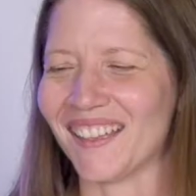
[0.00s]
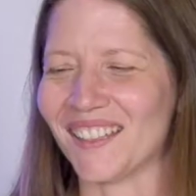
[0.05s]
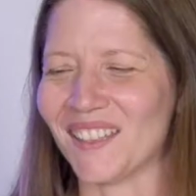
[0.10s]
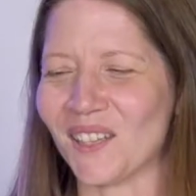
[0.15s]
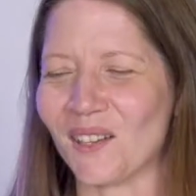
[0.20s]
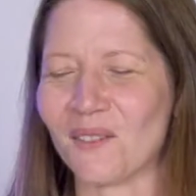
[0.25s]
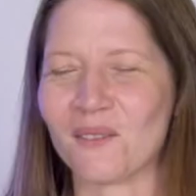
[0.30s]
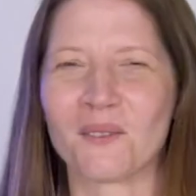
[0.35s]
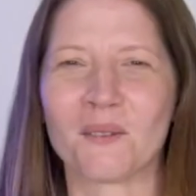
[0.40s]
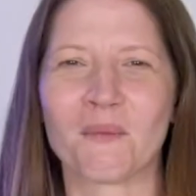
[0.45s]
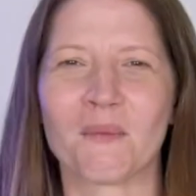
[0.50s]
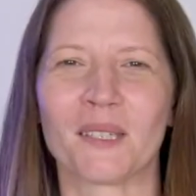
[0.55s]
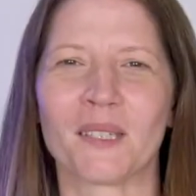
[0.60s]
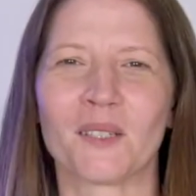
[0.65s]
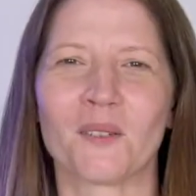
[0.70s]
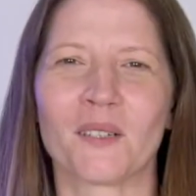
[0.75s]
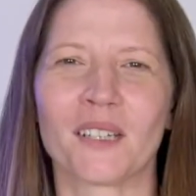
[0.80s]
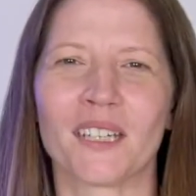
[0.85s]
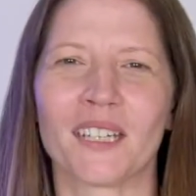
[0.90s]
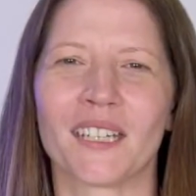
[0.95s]
So we've been
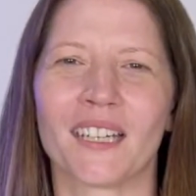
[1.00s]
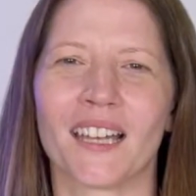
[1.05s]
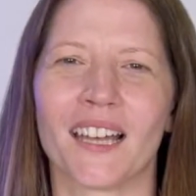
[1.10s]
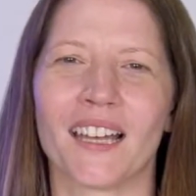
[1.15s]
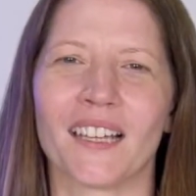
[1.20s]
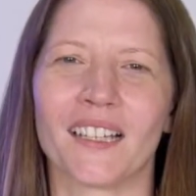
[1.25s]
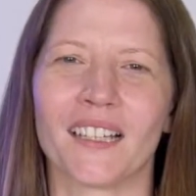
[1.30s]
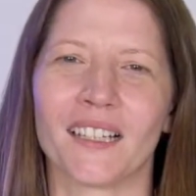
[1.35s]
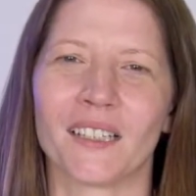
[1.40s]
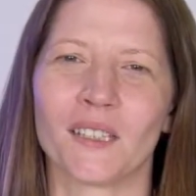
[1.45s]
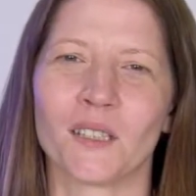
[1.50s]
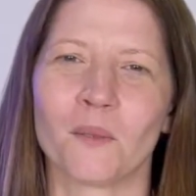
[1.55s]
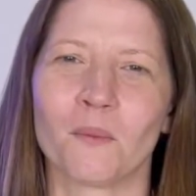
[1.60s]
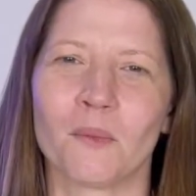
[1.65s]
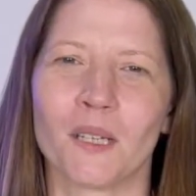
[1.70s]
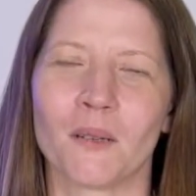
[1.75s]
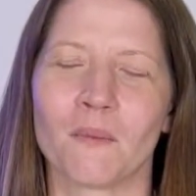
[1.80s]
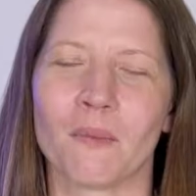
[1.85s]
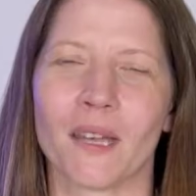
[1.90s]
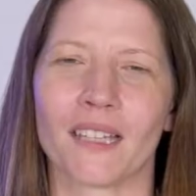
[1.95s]
talking a little
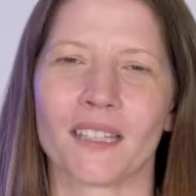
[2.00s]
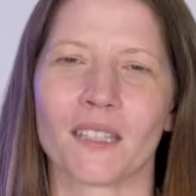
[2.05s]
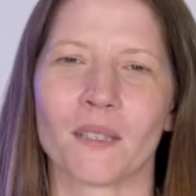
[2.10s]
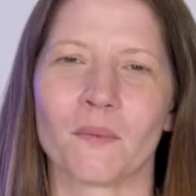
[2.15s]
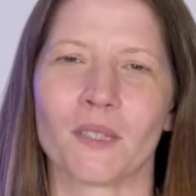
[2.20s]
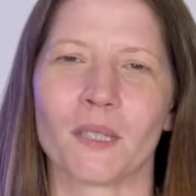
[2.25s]
bit about some